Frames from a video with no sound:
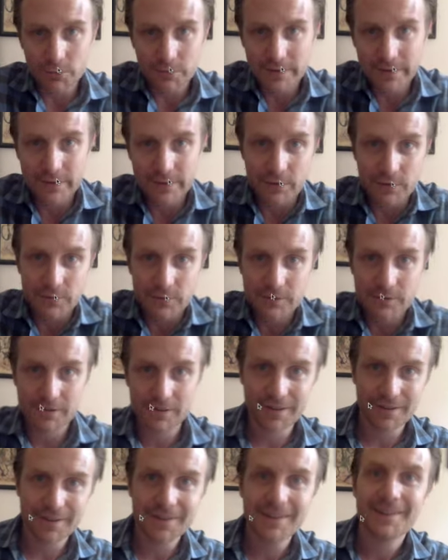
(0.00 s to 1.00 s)
Eagles.
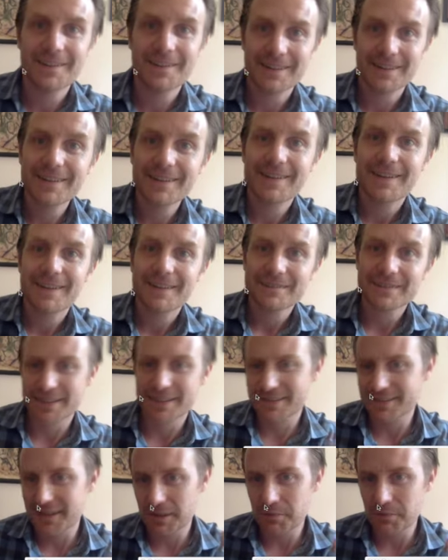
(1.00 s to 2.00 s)
That's
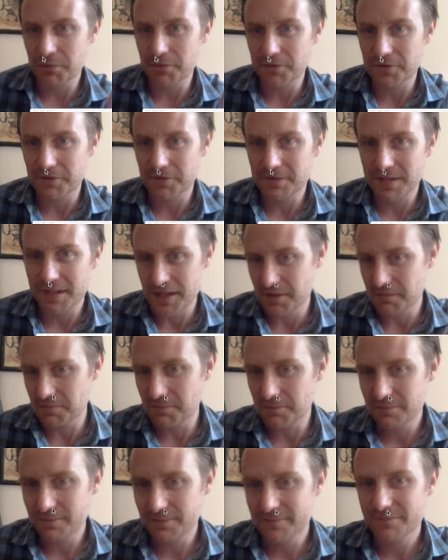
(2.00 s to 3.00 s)
the name of the team
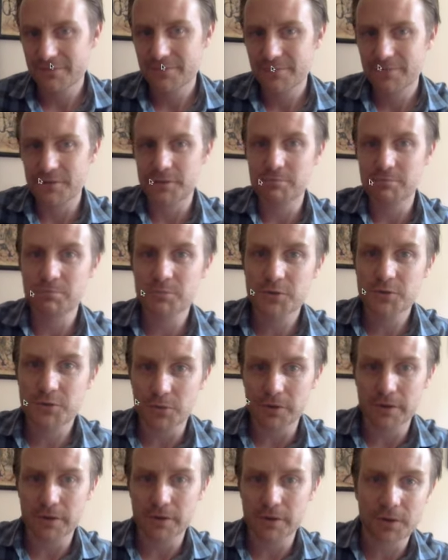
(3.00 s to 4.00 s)
for SUNY,
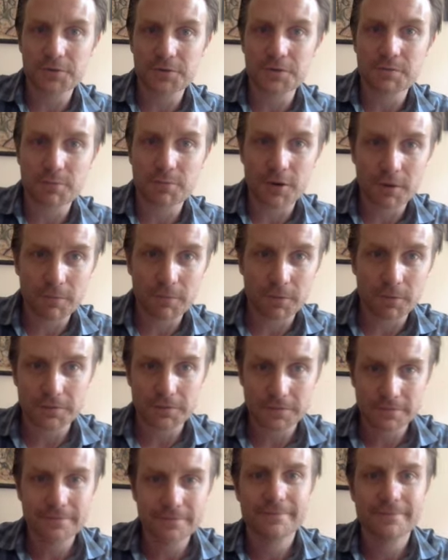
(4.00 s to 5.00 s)
the College of Brockport.
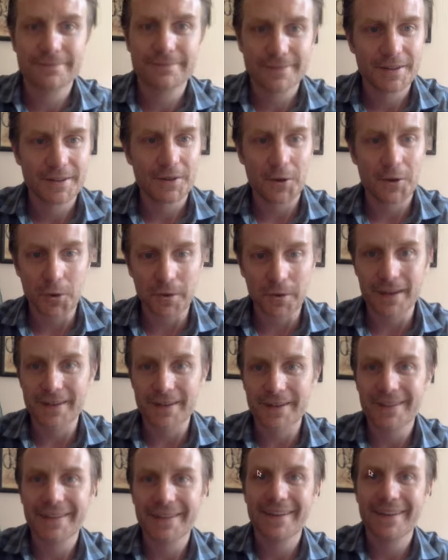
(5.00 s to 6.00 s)
Okay.
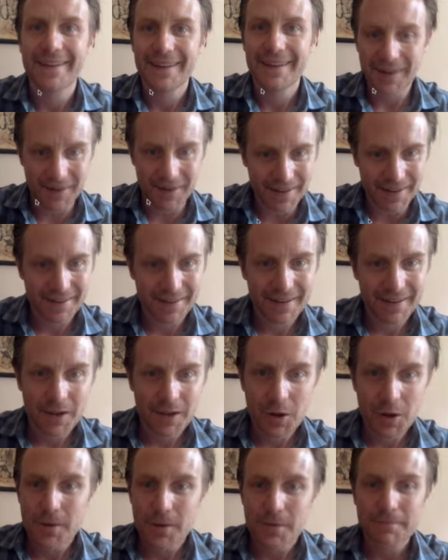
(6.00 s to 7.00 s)
All right.
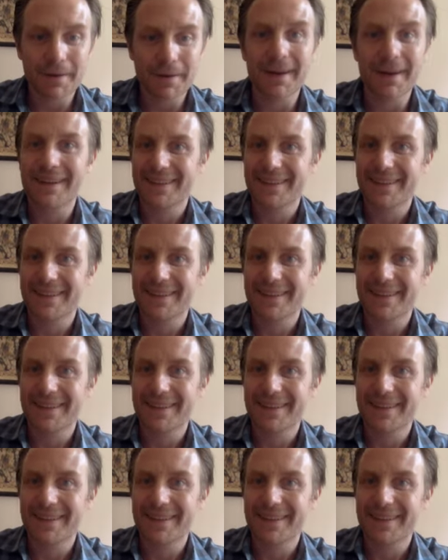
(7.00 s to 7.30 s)
Bye.